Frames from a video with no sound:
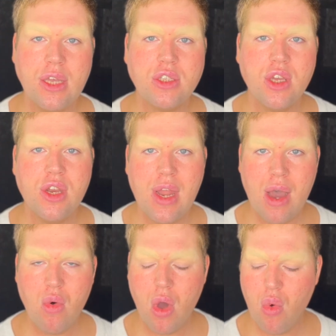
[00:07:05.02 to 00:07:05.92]
so
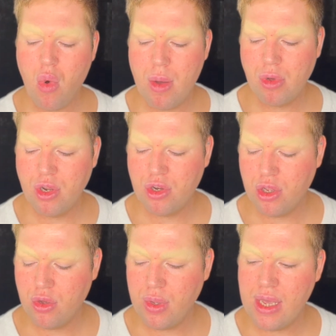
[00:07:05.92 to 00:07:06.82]
now what I'm gonna
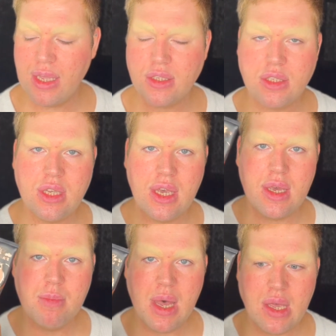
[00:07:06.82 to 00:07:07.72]
do is
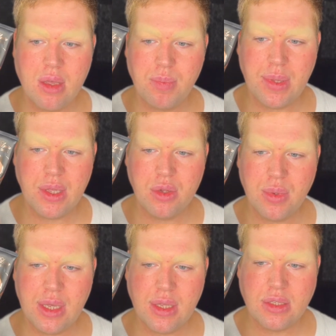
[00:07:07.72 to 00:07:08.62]
taking my
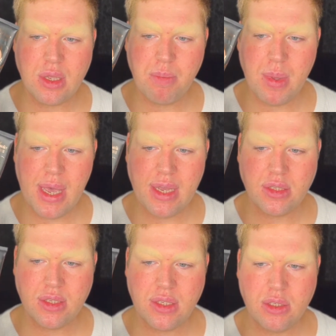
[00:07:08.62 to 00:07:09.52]
Peelwees
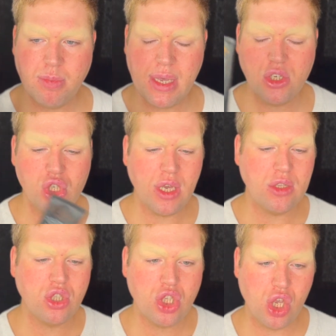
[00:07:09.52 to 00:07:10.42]
base, this is base
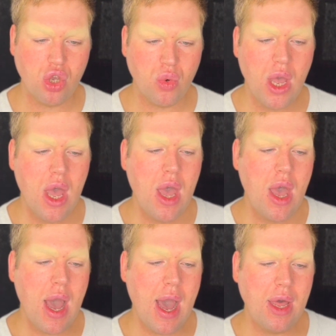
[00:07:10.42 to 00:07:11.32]
shade 2,
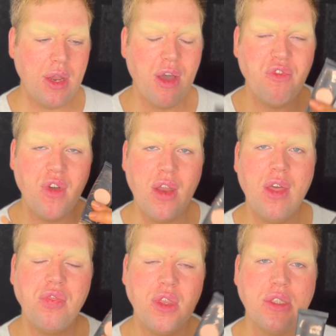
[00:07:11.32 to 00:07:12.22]
and I found
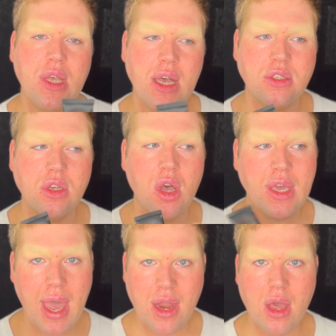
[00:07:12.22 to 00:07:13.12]
that this has
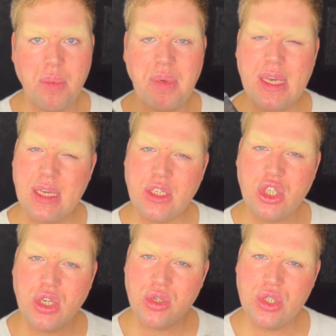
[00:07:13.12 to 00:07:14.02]
again a
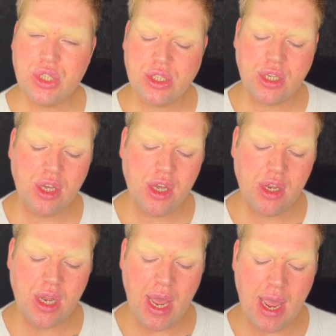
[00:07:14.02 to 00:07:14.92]
peachy
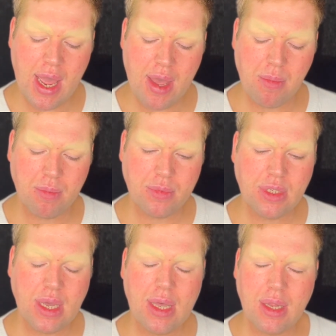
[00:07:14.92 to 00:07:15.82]
undertone
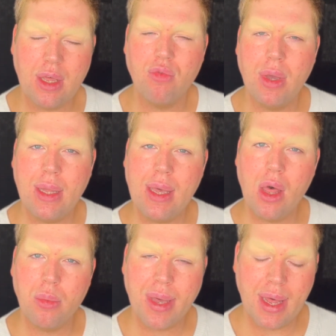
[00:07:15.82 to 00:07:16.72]
to like really
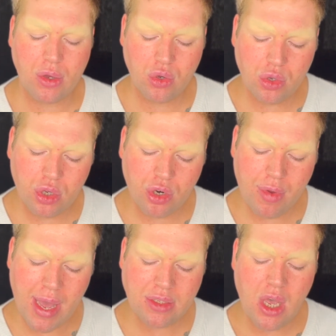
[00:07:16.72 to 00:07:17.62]
help kind of color
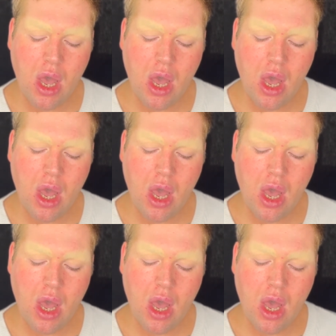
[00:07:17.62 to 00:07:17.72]
correct,